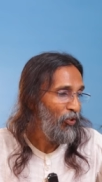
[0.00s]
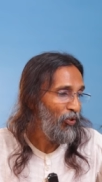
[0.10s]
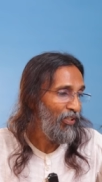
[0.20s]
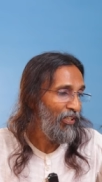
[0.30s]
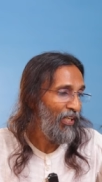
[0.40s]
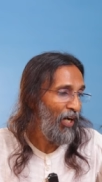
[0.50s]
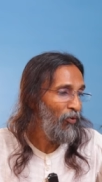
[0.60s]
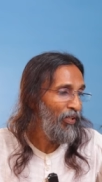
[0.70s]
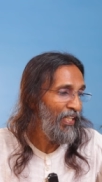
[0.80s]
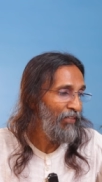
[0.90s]
to
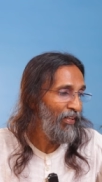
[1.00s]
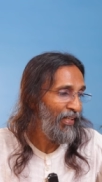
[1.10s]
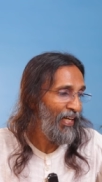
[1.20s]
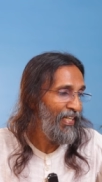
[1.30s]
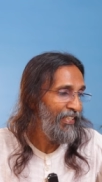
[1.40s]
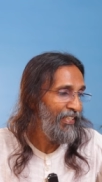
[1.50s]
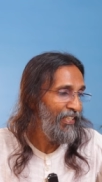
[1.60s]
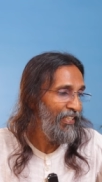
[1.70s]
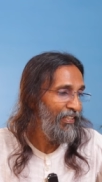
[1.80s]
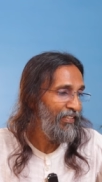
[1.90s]
crowning
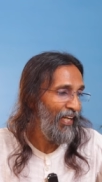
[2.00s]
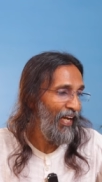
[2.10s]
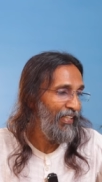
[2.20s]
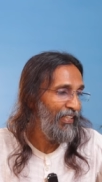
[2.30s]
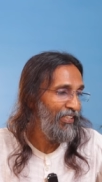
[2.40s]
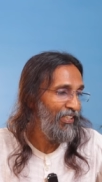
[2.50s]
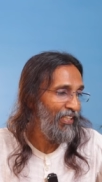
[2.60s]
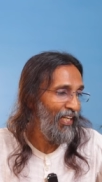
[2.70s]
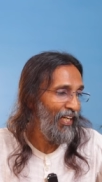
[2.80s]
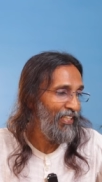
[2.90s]
varieties and his
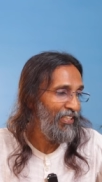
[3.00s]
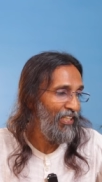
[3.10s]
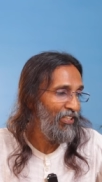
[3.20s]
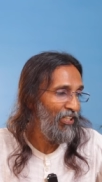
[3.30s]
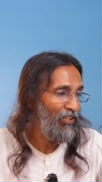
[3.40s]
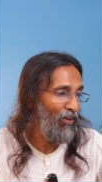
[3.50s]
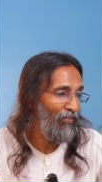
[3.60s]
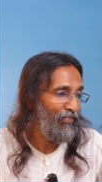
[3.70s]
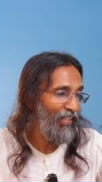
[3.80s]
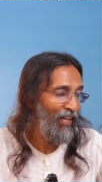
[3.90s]
realization
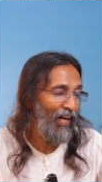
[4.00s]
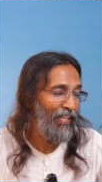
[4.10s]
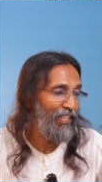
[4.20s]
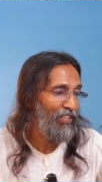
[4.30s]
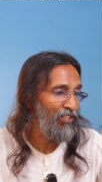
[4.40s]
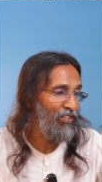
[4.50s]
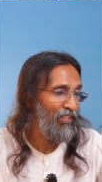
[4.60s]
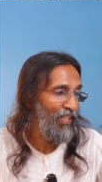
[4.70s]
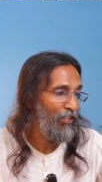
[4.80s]
of the highest